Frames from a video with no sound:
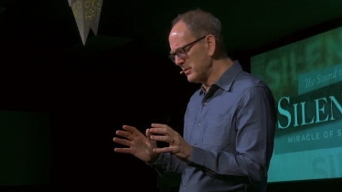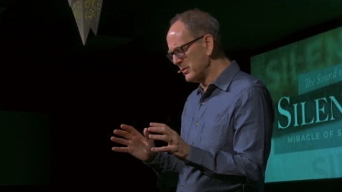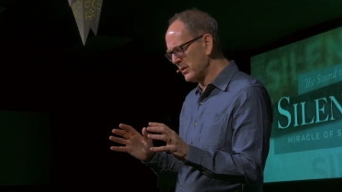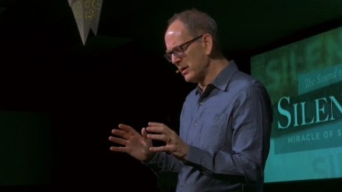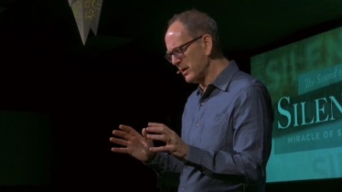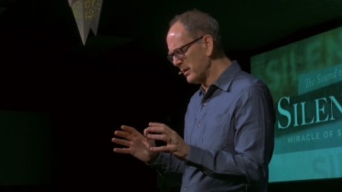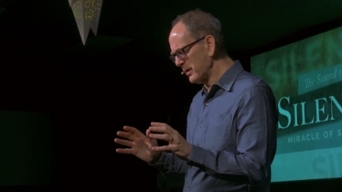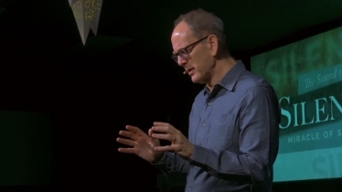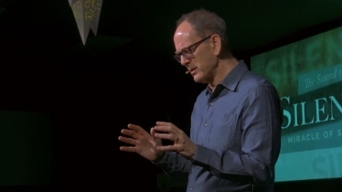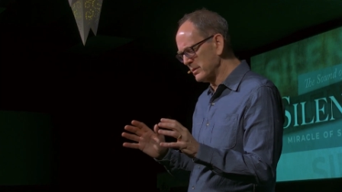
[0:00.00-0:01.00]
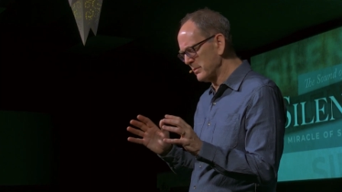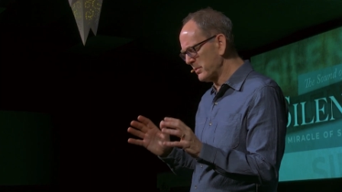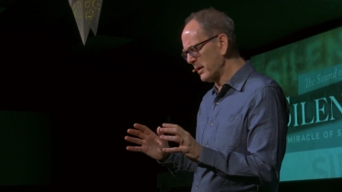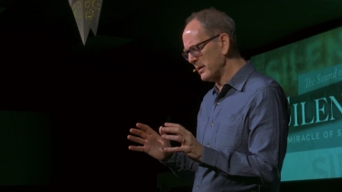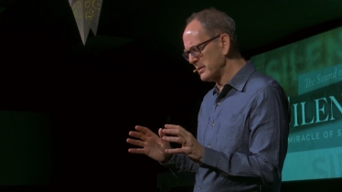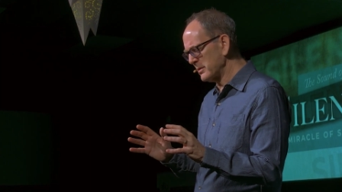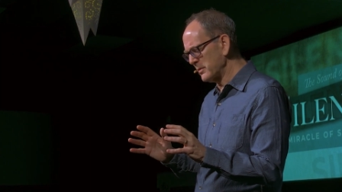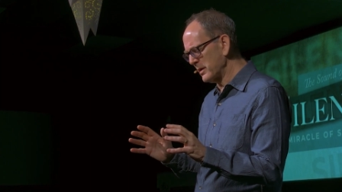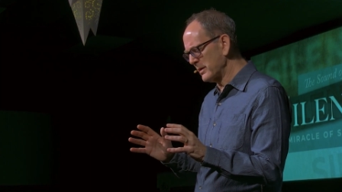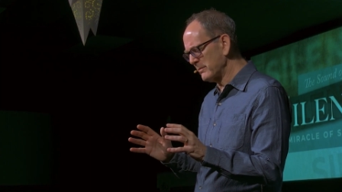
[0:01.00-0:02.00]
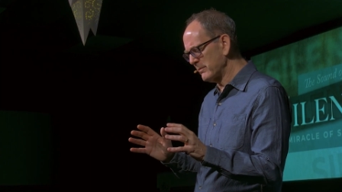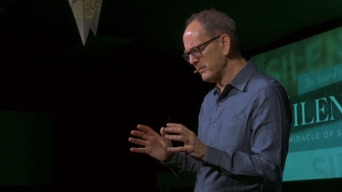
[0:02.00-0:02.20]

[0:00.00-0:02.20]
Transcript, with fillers: in your heart in a surprising way.